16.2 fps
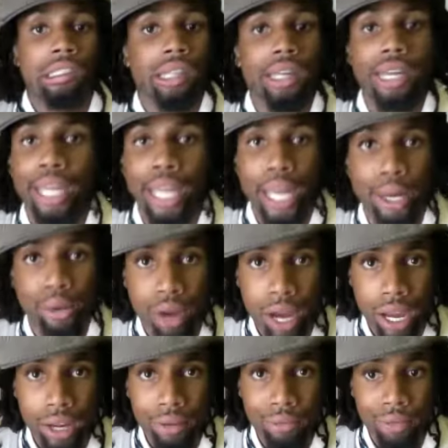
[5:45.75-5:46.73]
It ain't
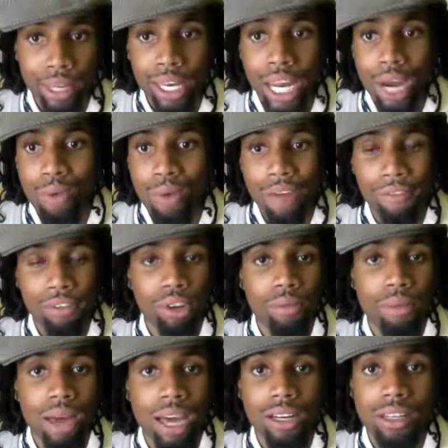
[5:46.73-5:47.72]
right. It ain't right for
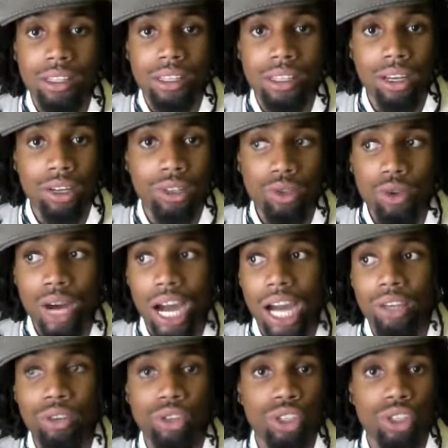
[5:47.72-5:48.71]
nobody to tell you how
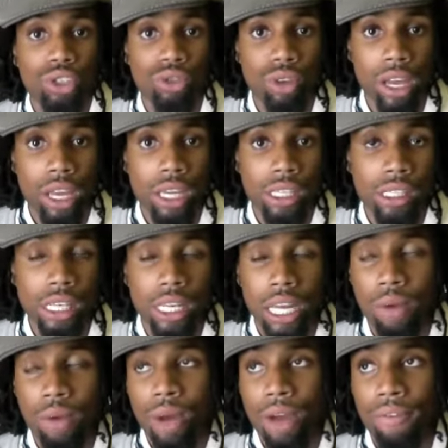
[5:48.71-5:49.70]
you should dress. It
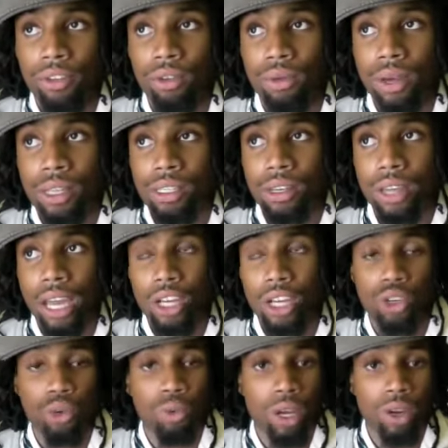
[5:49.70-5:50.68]
ain't right for nobody to tell you how you
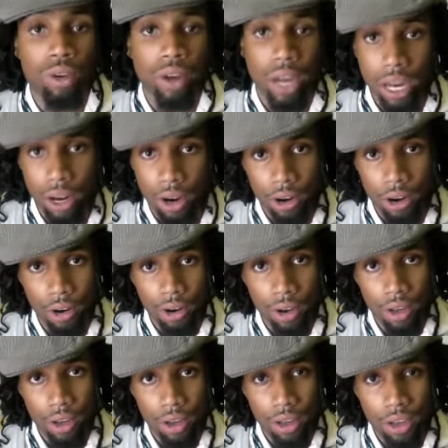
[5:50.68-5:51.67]
should wear your hair.
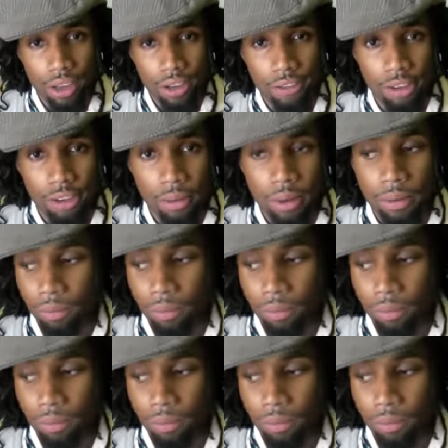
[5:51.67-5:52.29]
You feel me?